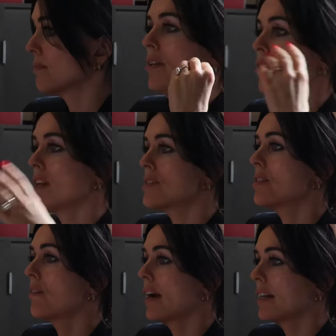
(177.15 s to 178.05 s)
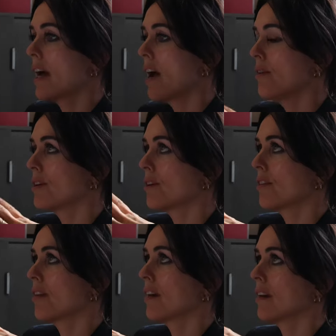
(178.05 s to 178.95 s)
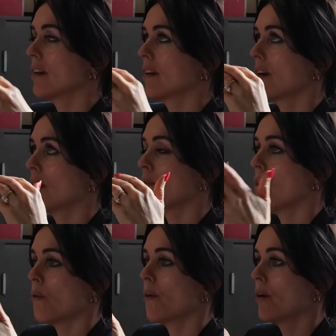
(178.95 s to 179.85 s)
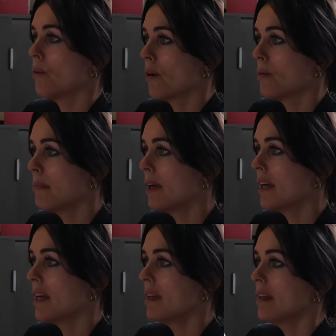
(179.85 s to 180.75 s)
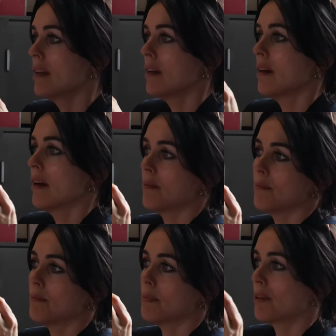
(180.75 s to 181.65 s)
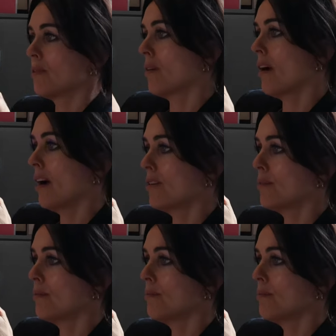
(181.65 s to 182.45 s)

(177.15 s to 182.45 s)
If you're listening right now, you're thinking, I'm not where I want to be, but I don't know how to